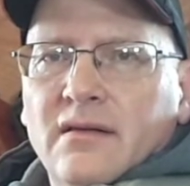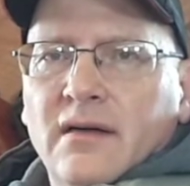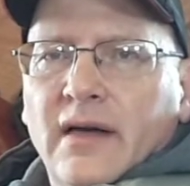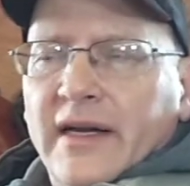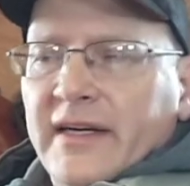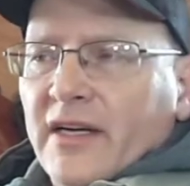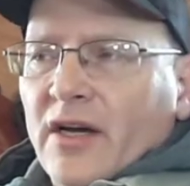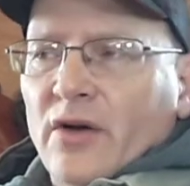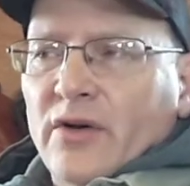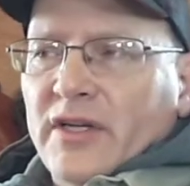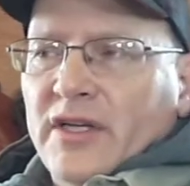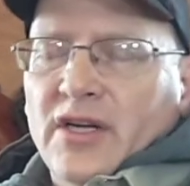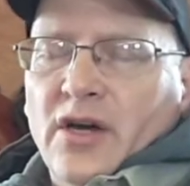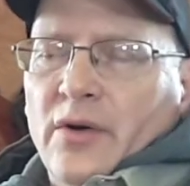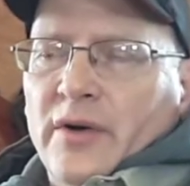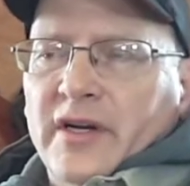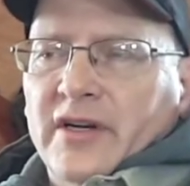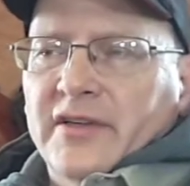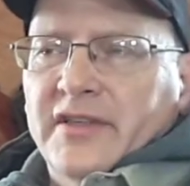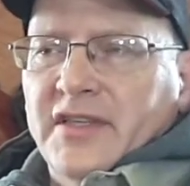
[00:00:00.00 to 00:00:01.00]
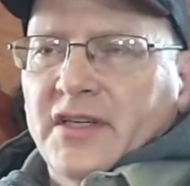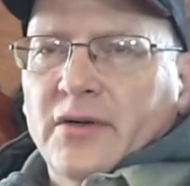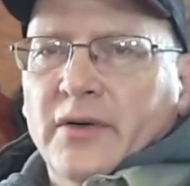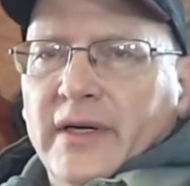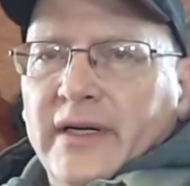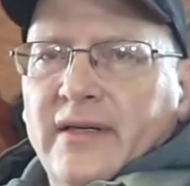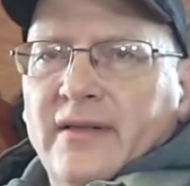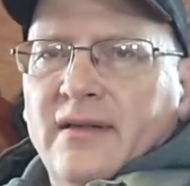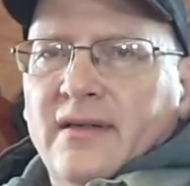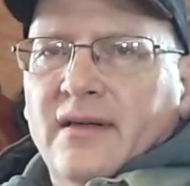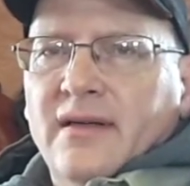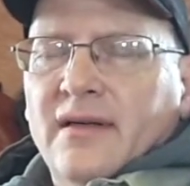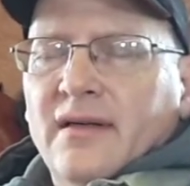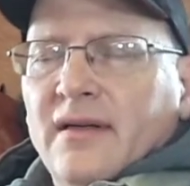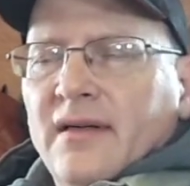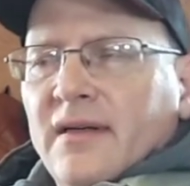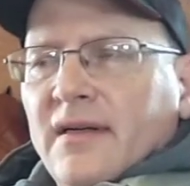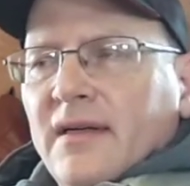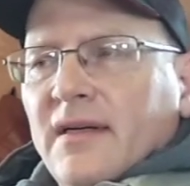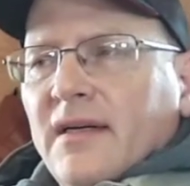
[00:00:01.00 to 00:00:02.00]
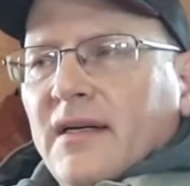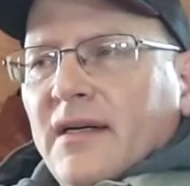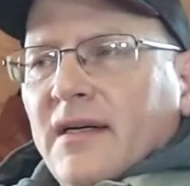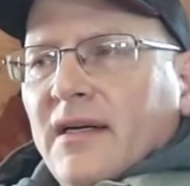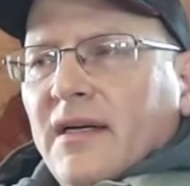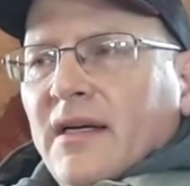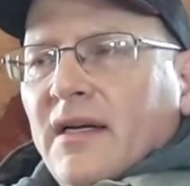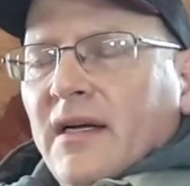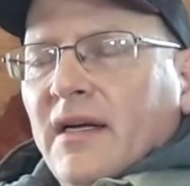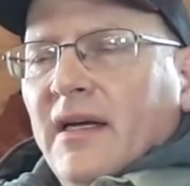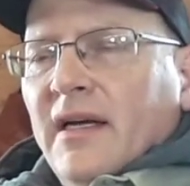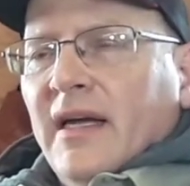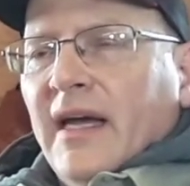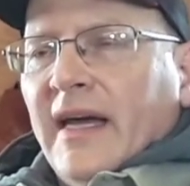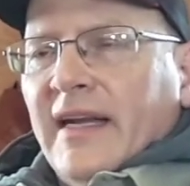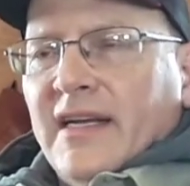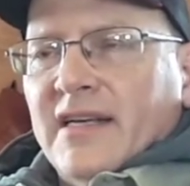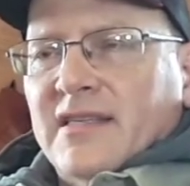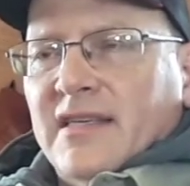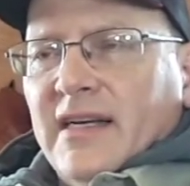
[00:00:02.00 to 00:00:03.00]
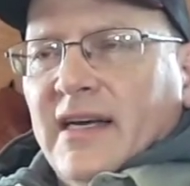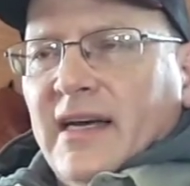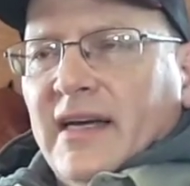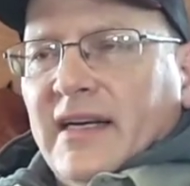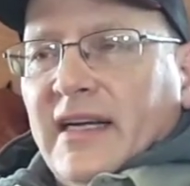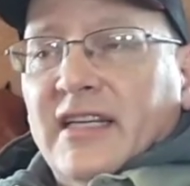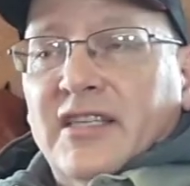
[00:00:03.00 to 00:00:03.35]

I know you know what you're doing. And he said,